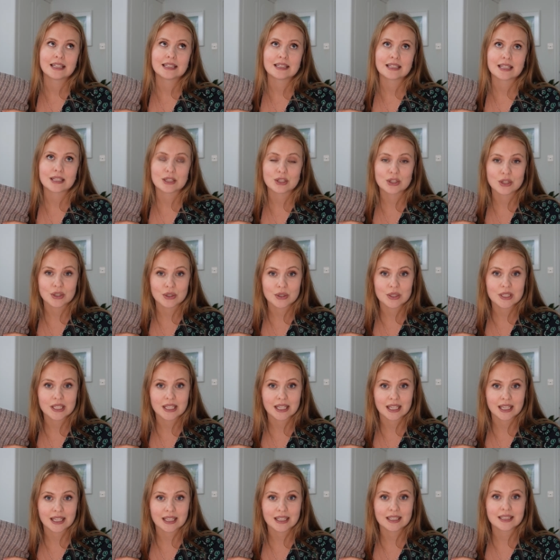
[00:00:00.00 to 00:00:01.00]

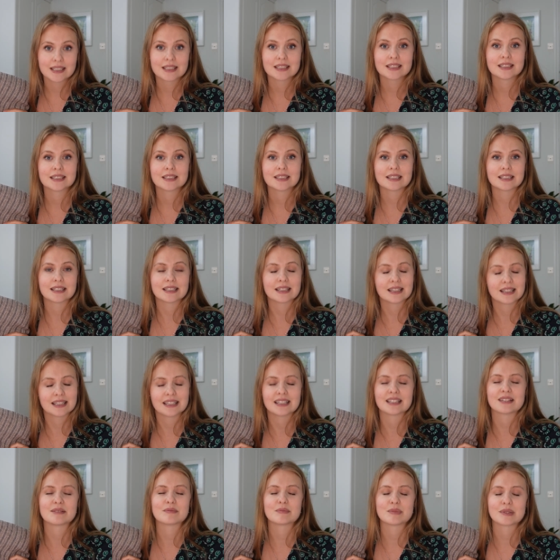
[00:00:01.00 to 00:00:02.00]
Tessuti. I
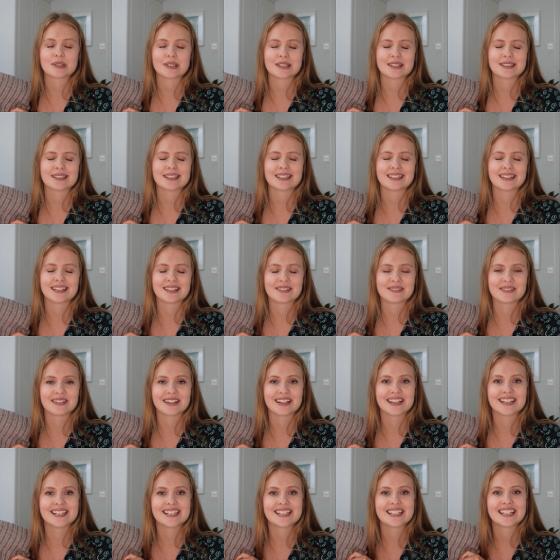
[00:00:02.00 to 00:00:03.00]
think I'm pronouncing that
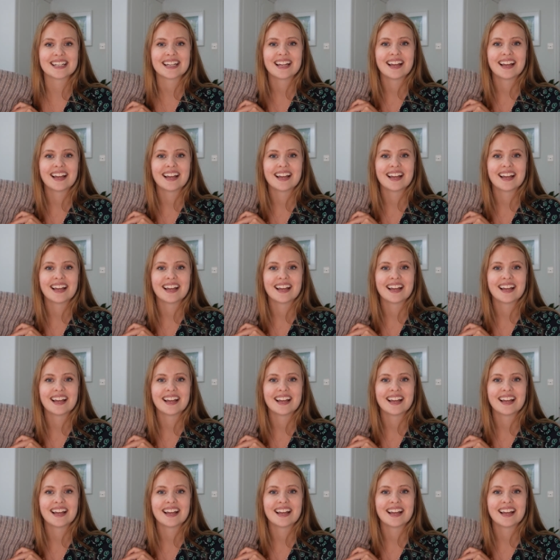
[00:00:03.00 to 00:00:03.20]
right.